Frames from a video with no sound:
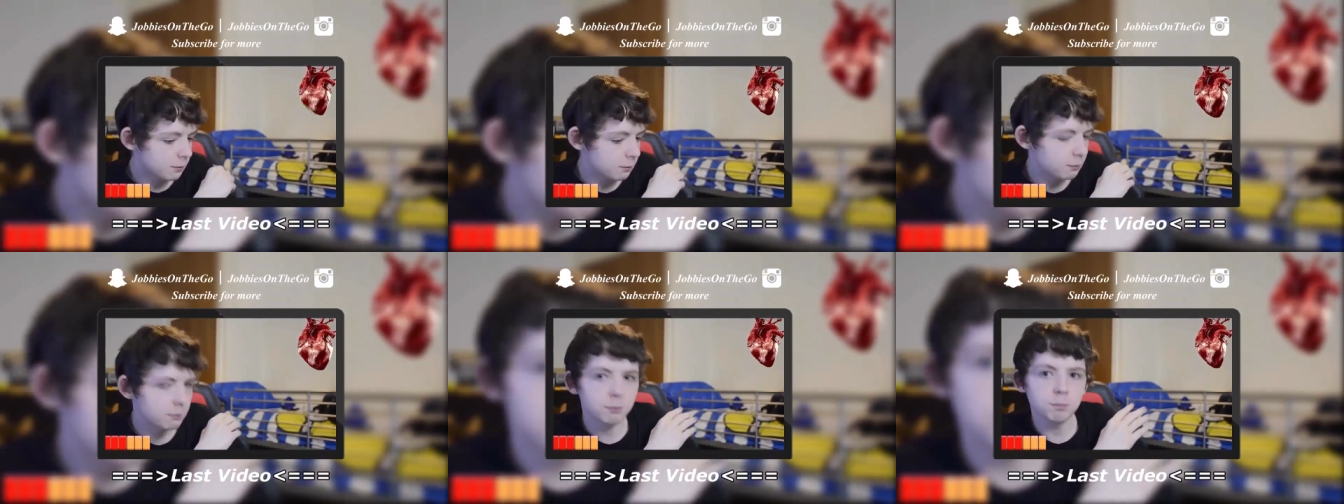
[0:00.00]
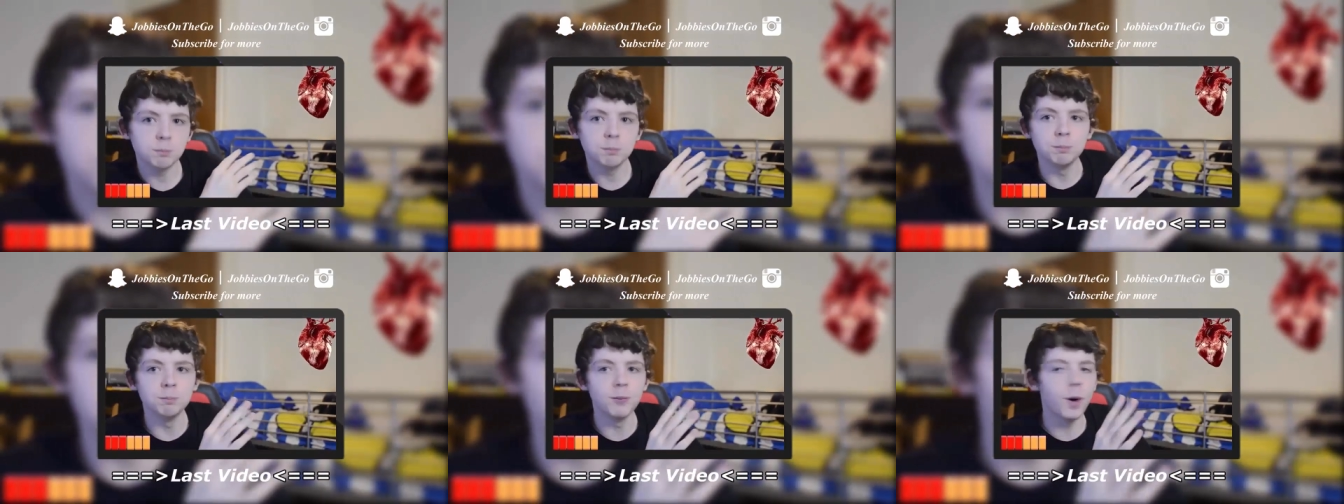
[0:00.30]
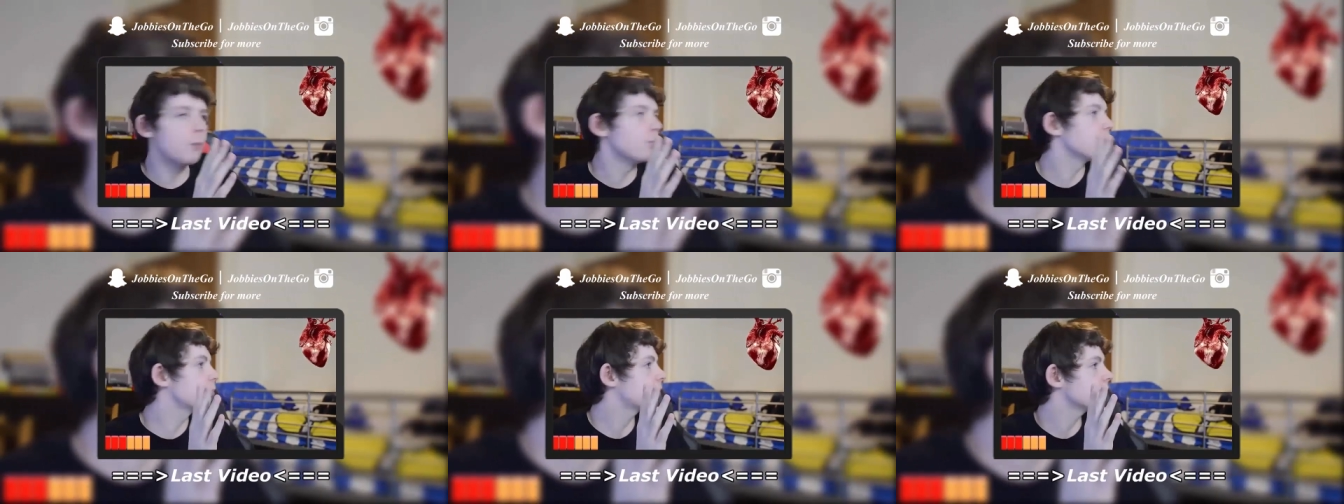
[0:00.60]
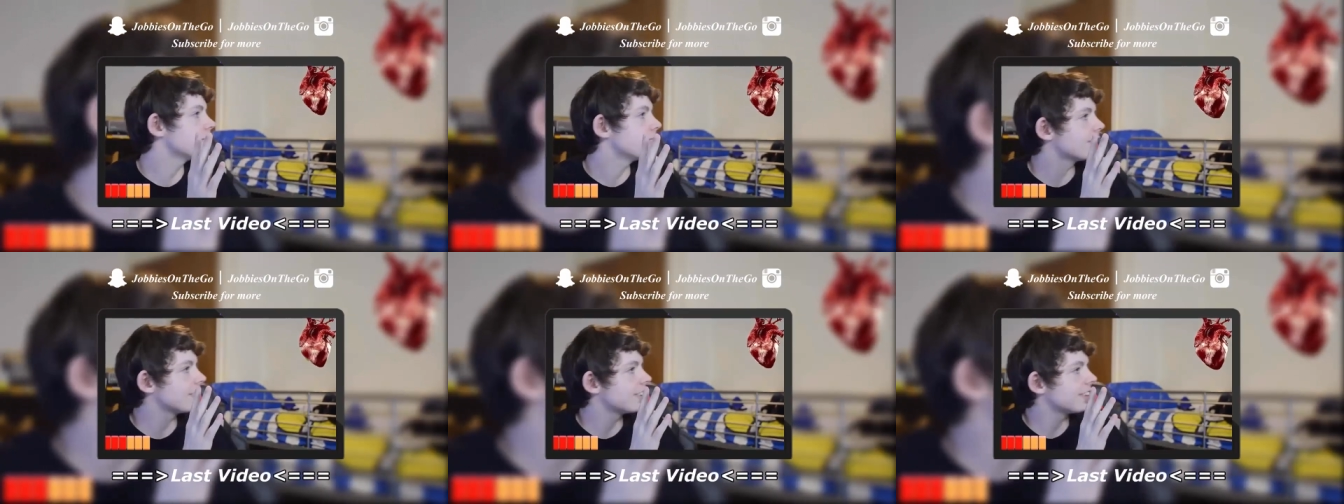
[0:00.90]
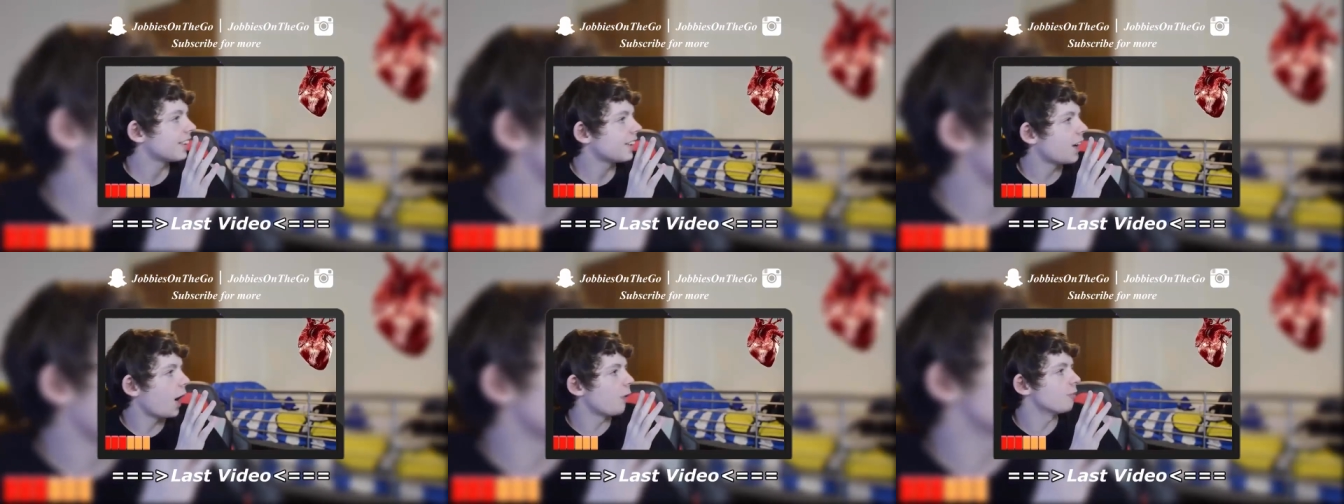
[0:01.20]
I don't know. Mum,
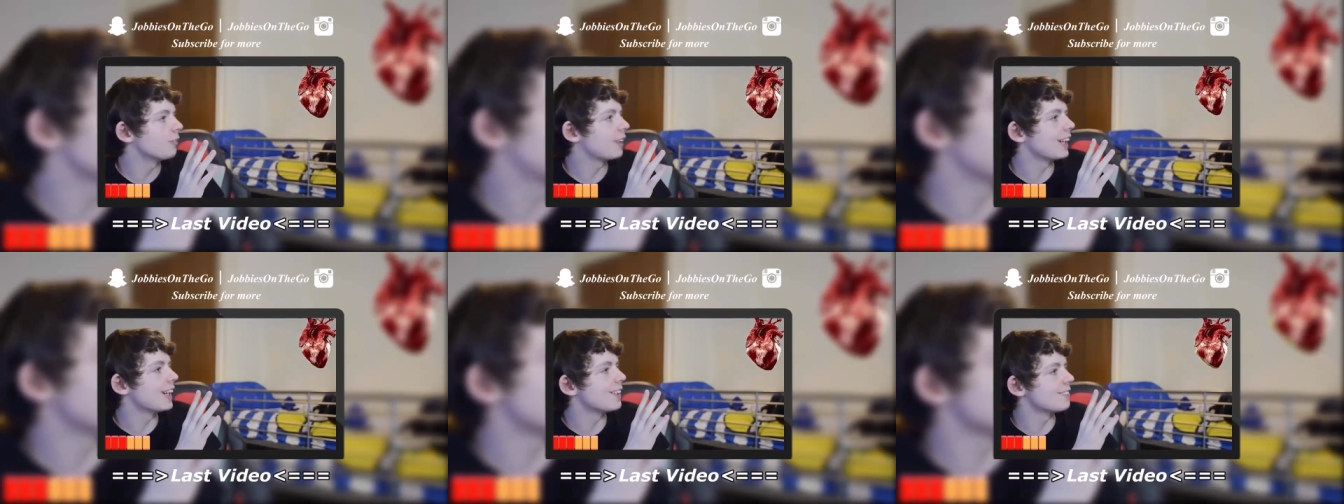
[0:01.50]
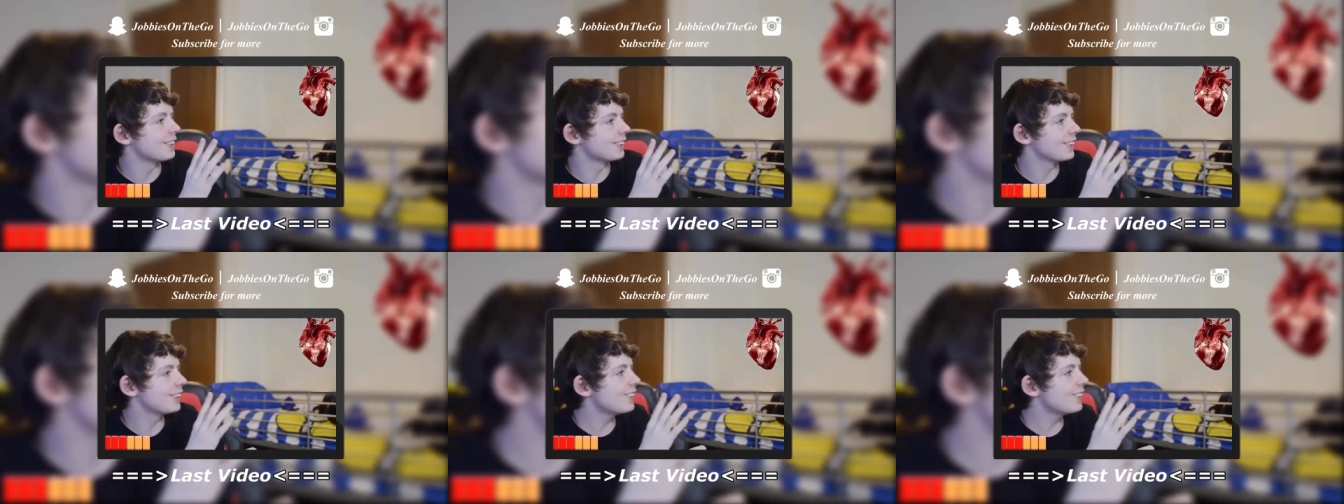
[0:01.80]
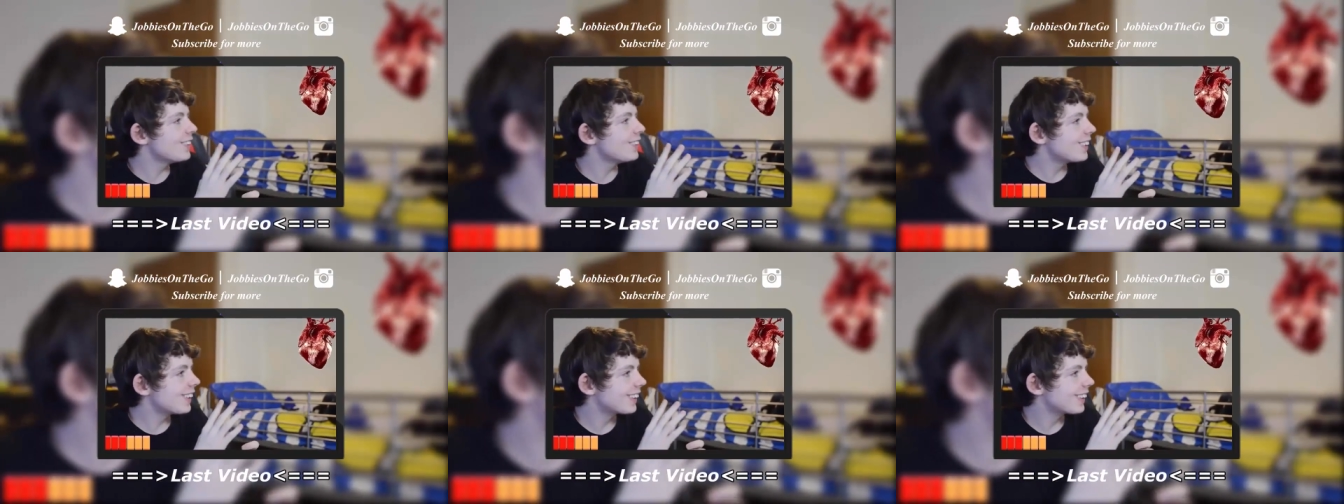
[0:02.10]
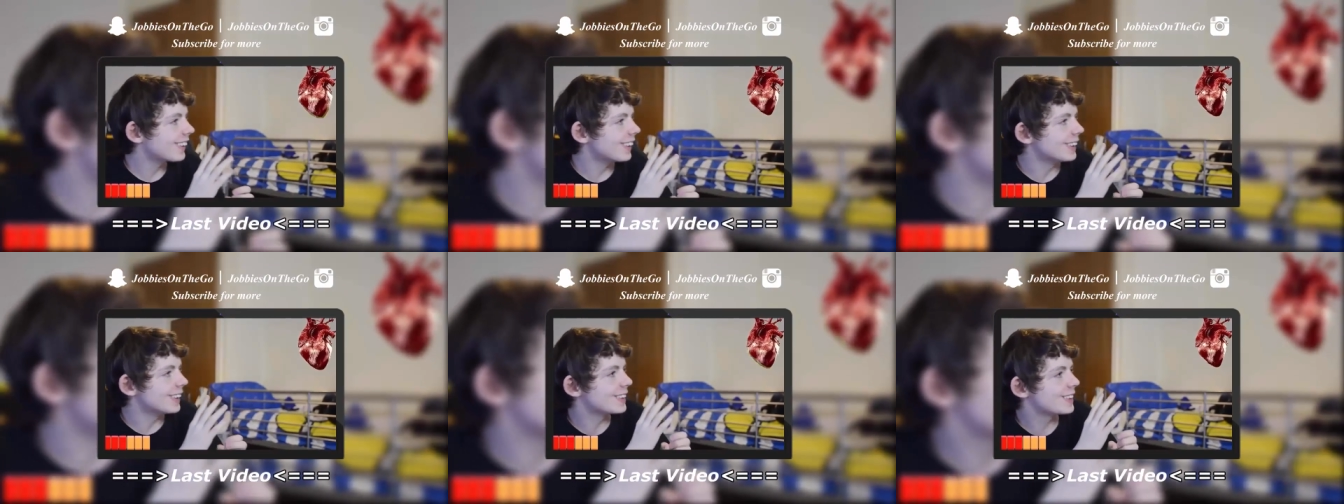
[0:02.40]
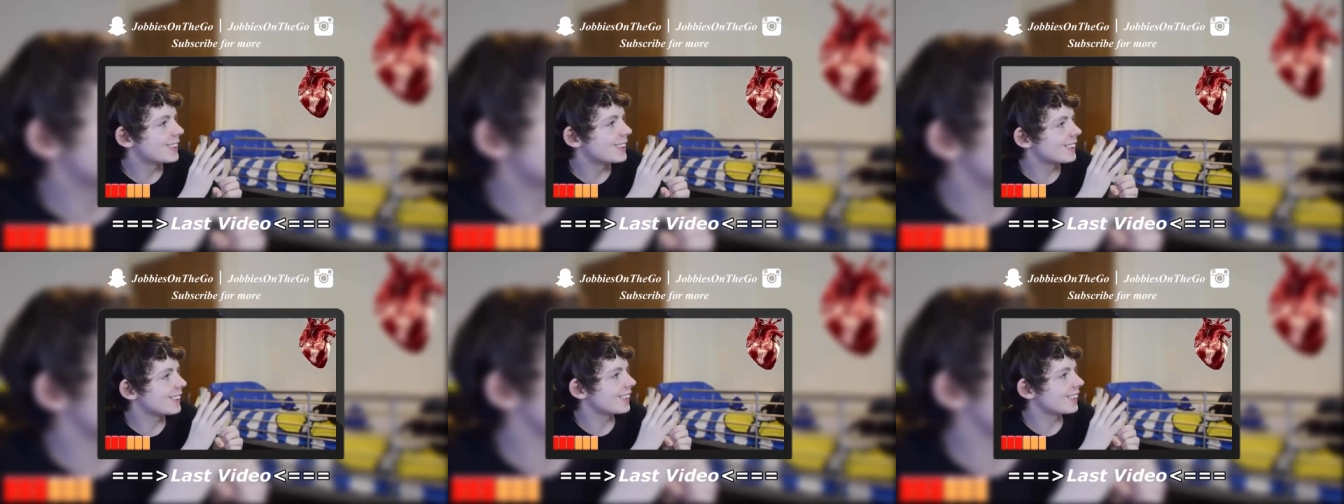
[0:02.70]
I've been a video.